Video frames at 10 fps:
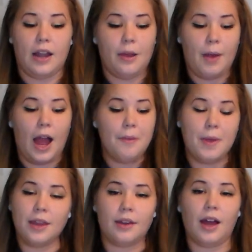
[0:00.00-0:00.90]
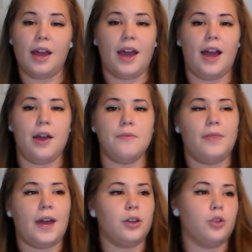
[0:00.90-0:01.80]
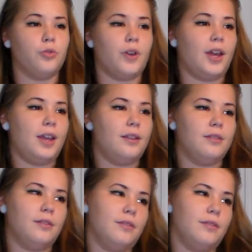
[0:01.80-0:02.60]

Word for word: I, I may not have that great